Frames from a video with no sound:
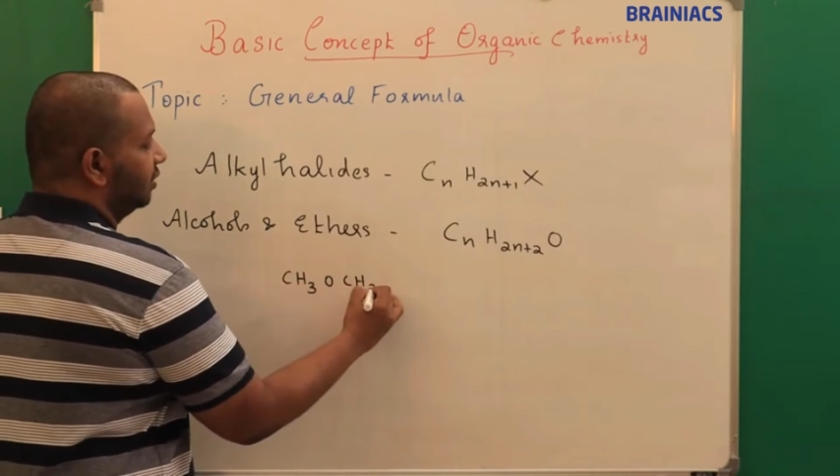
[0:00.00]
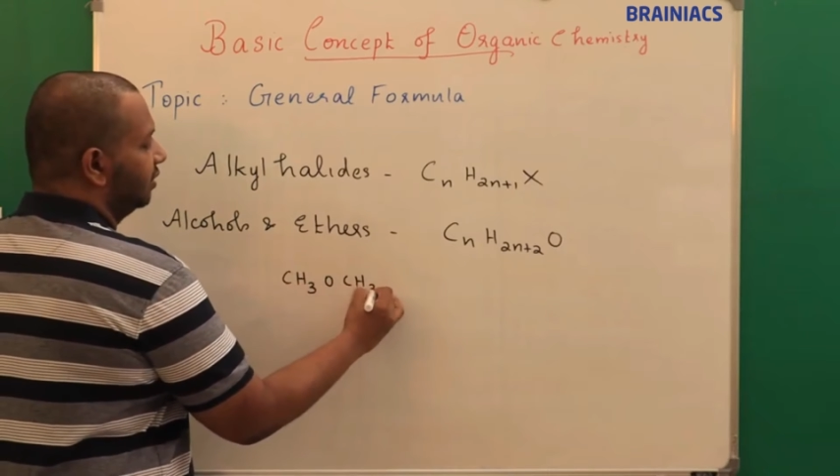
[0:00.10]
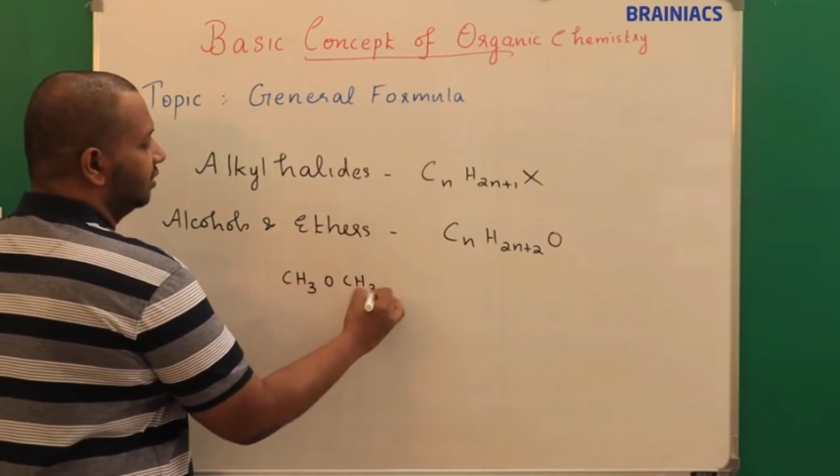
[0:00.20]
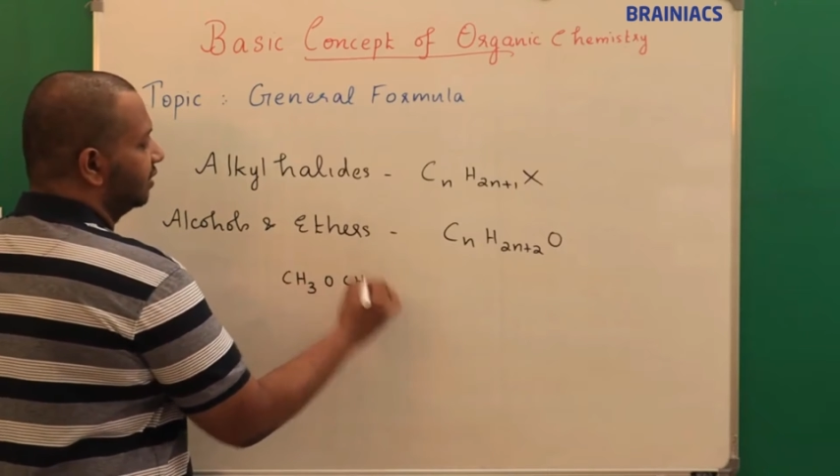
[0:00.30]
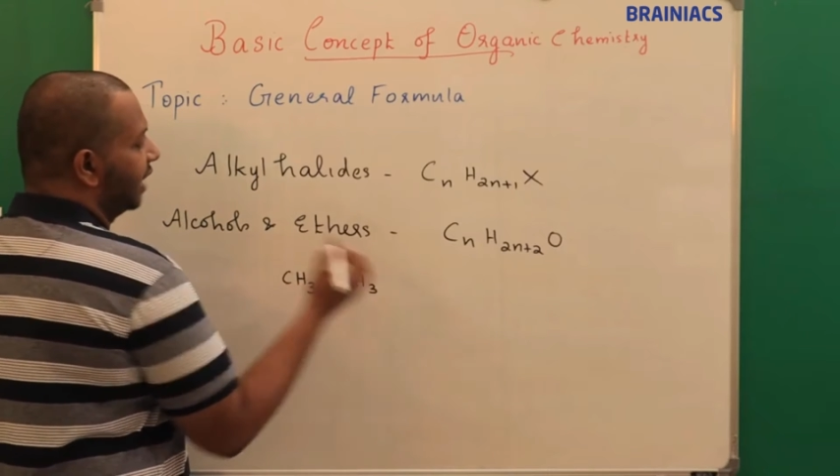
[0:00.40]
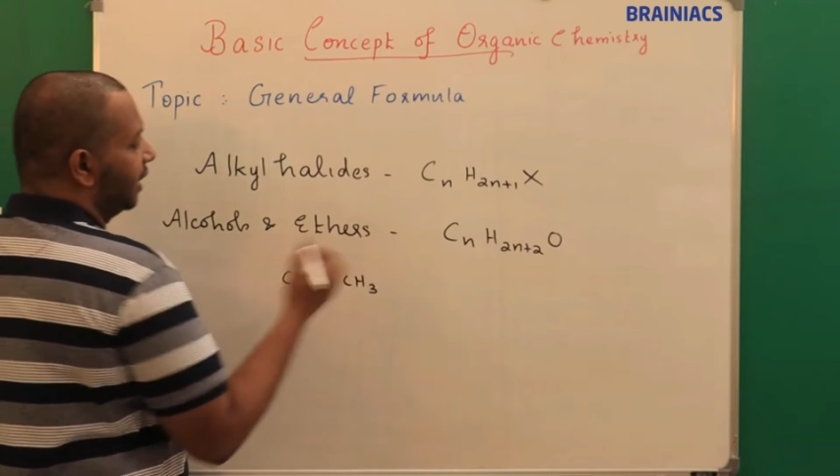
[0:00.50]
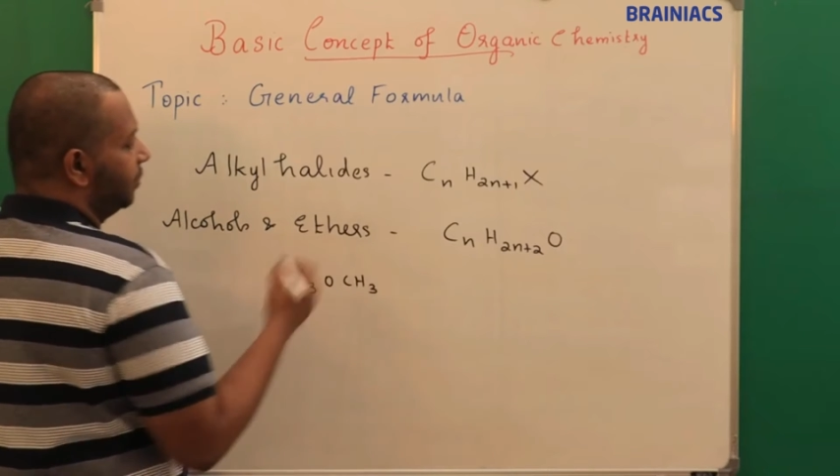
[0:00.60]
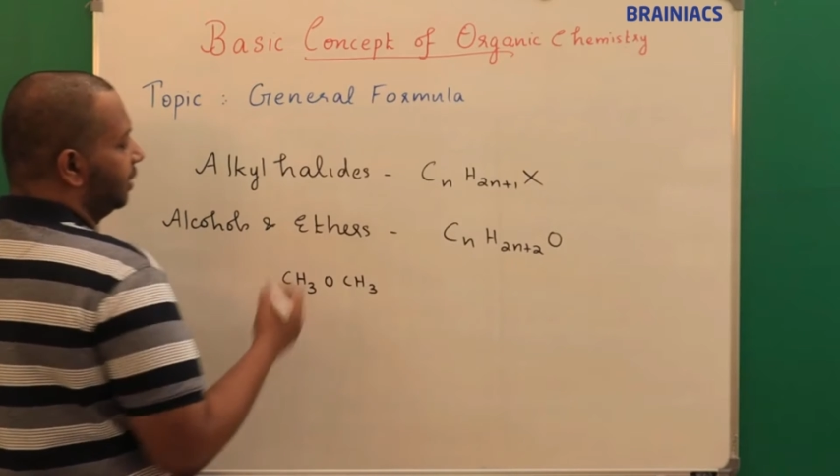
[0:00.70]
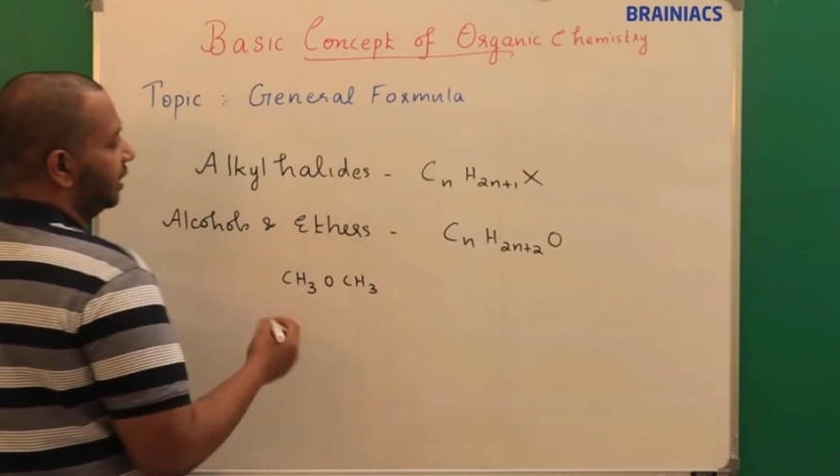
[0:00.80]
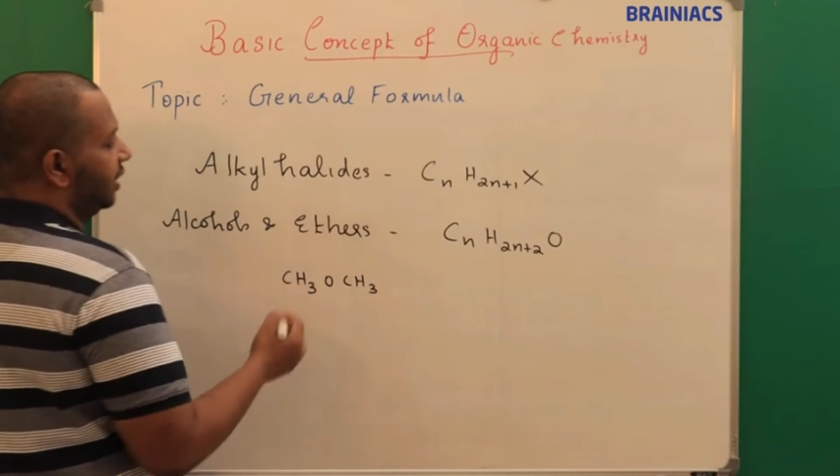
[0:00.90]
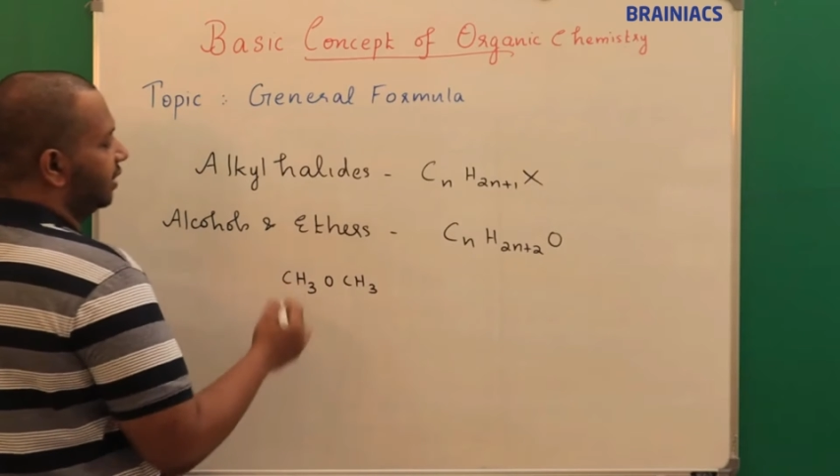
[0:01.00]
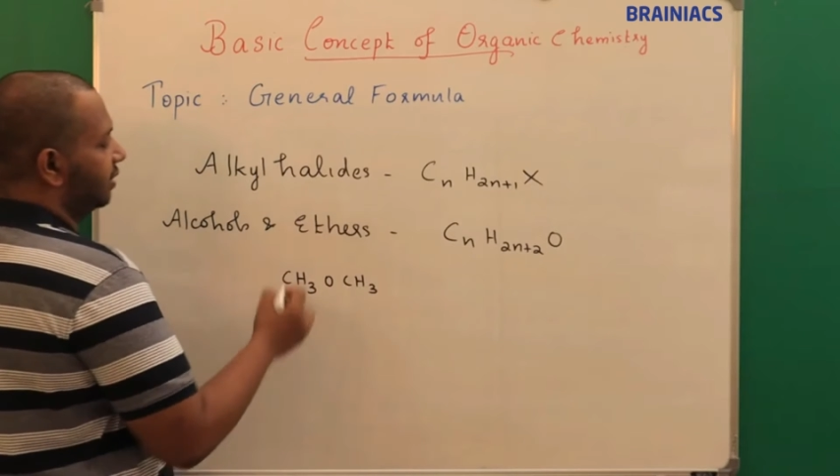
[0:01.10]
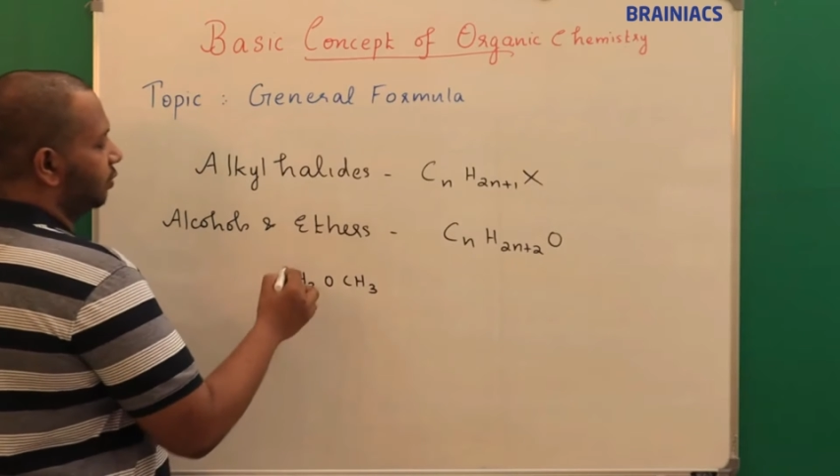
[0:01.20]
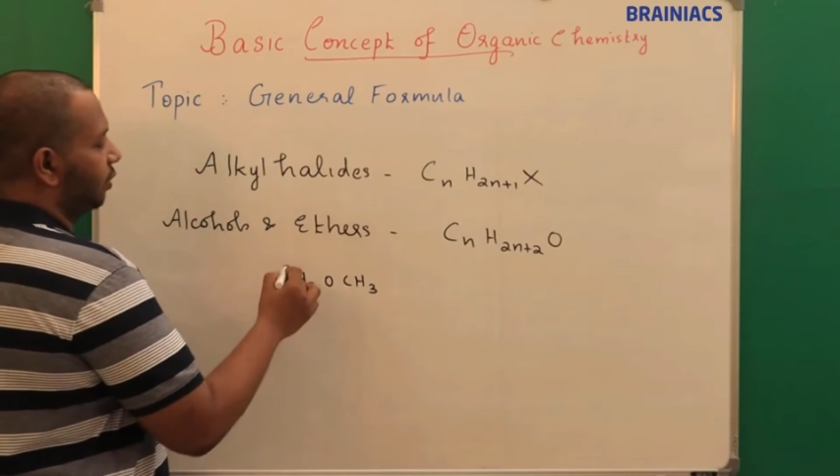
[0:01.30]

This is a dimethyl ether.